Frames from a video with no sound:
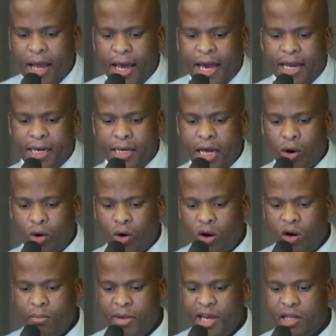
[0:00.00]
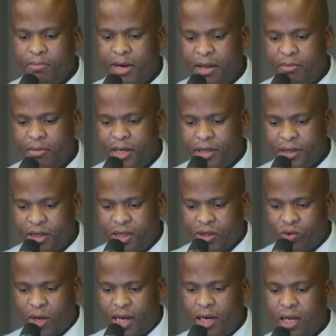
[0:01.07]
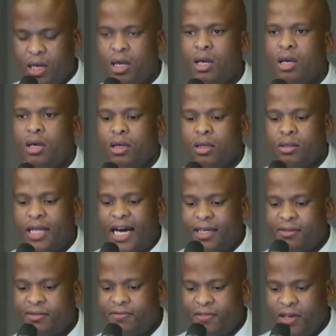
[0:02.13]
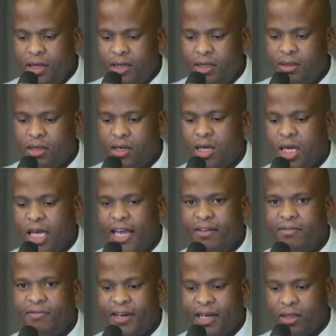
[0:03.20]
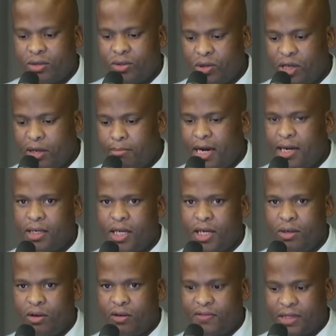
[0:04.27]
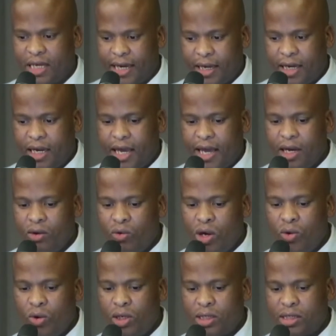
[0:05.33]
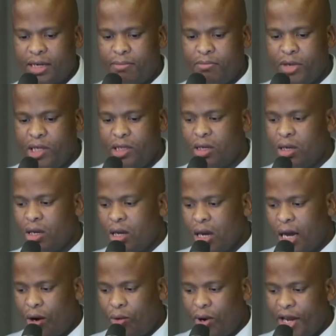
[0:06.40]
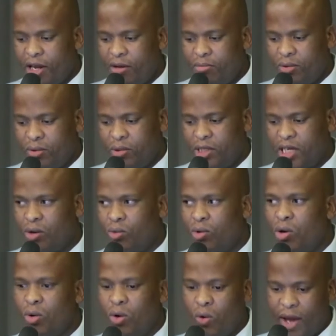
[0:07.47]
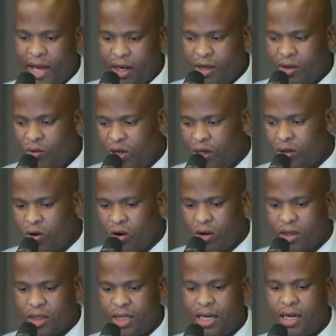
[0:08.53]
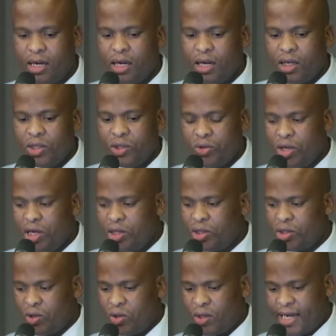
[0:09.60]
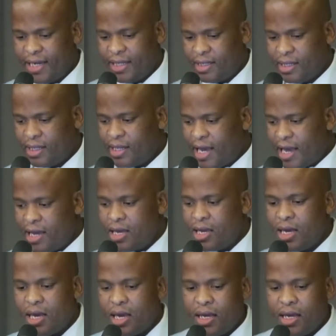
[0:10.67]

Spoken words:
And the call made by the minister as well does feed, in fact, to the mandate of SAIGA. And we will submit our inputs and we will work with COCTA to ensure that they